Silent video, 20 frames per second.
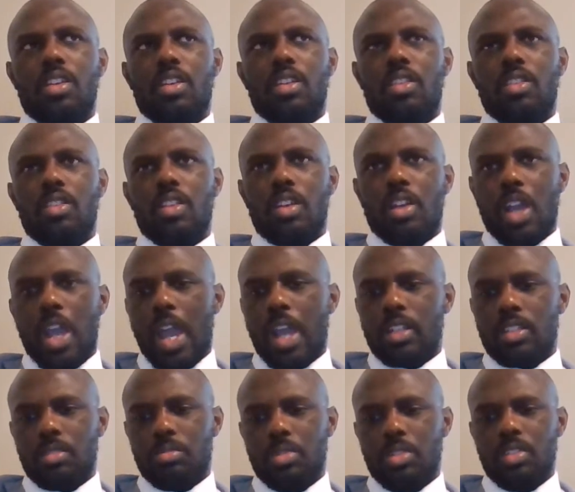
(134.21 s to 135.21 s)
there
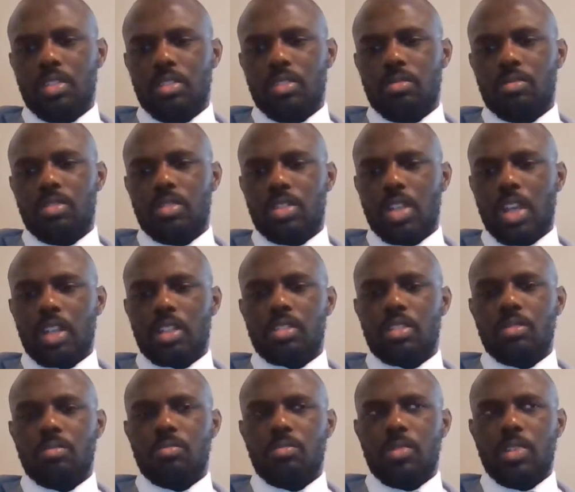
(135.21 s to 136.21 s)
has to be checks
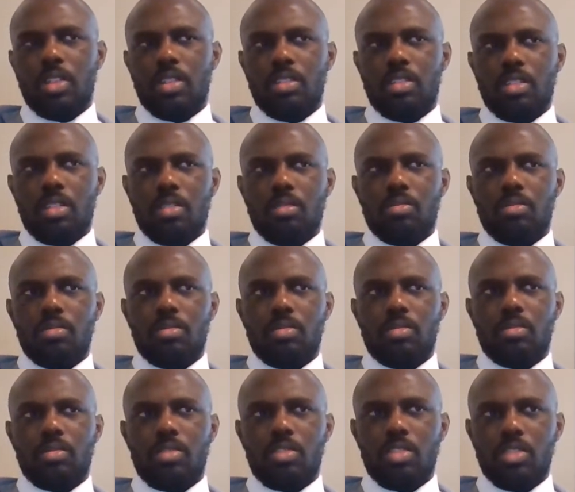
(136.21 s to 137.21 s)
and on
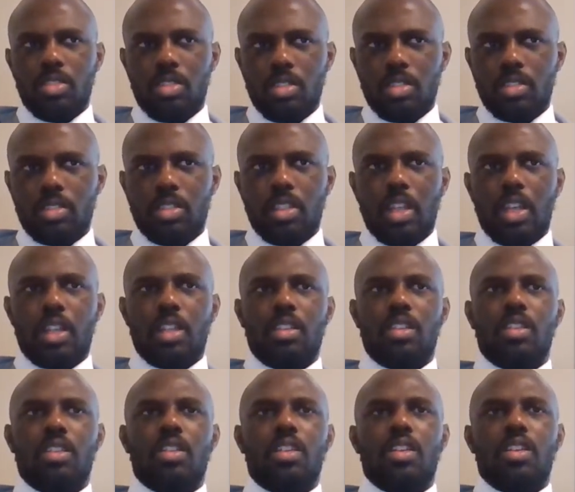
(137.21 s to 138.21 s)
goods that
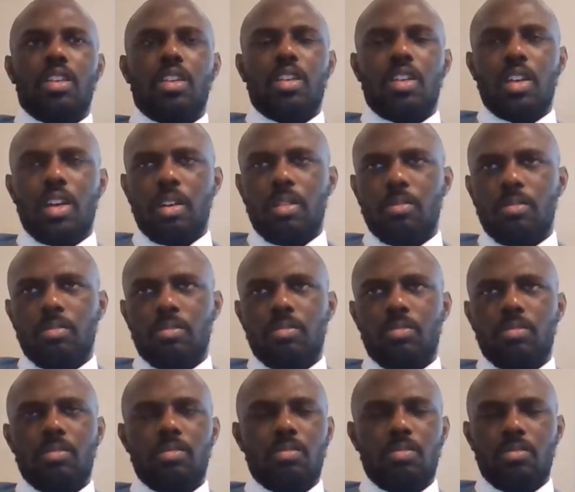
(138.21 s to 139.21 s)
come
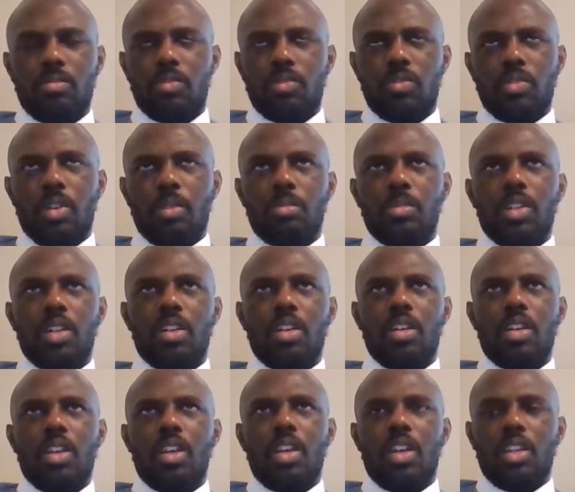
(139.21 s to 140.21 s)
from there.
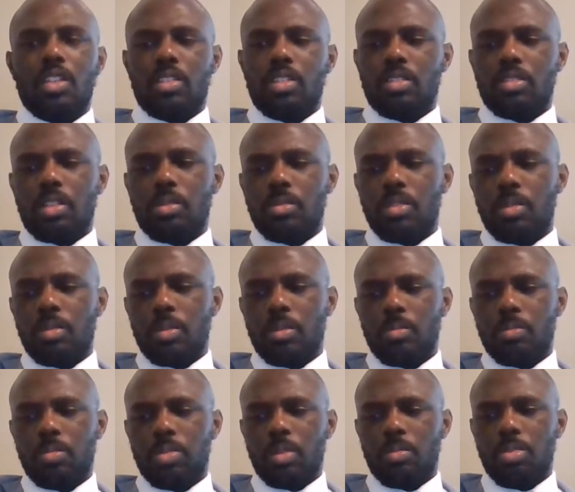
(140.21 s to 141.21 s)
And so some of
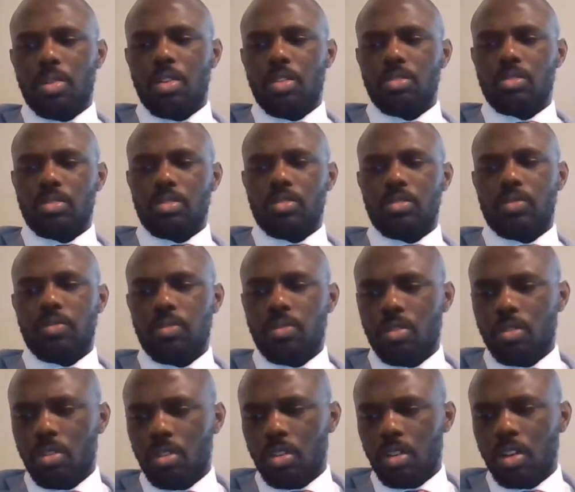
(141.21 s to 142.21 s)
the proposals
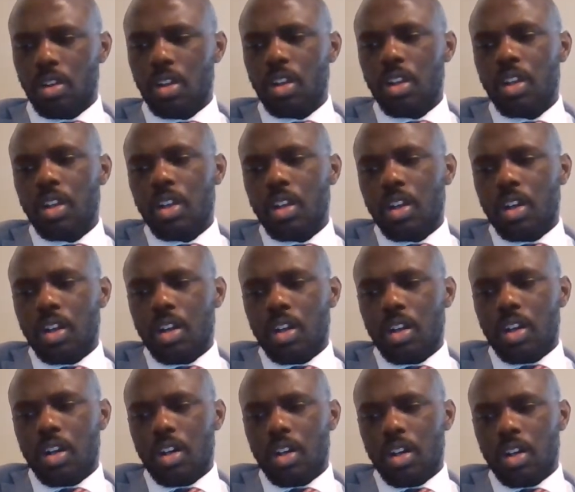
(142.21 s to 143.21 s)
for
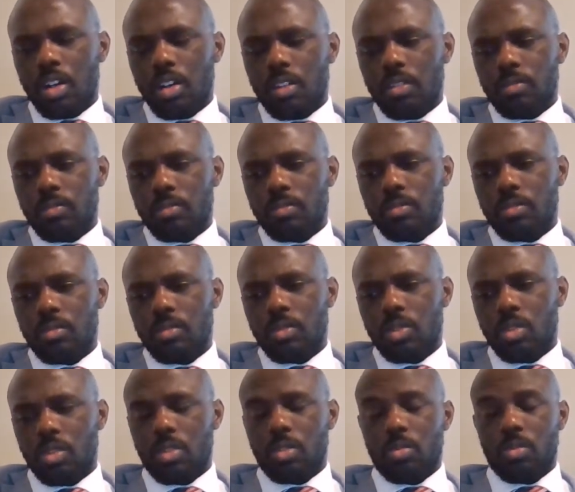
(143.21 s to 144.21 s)
um,
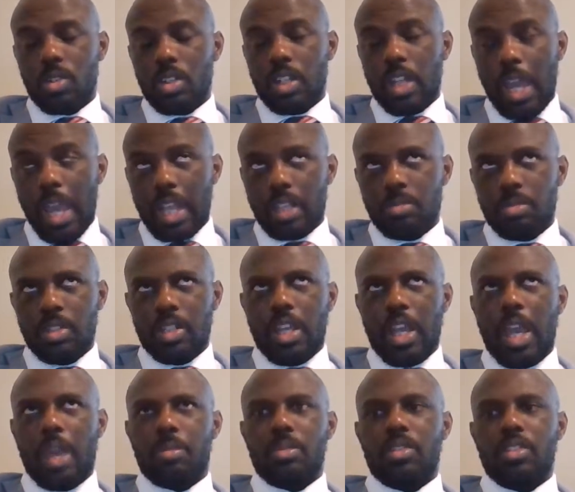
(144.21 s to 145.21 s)
or what has been
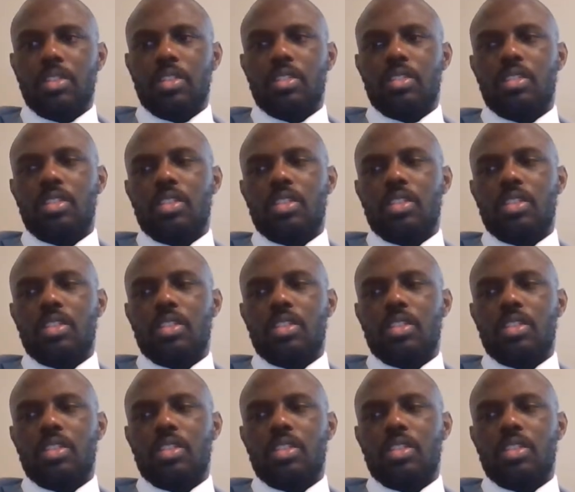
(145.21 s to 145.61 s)
happening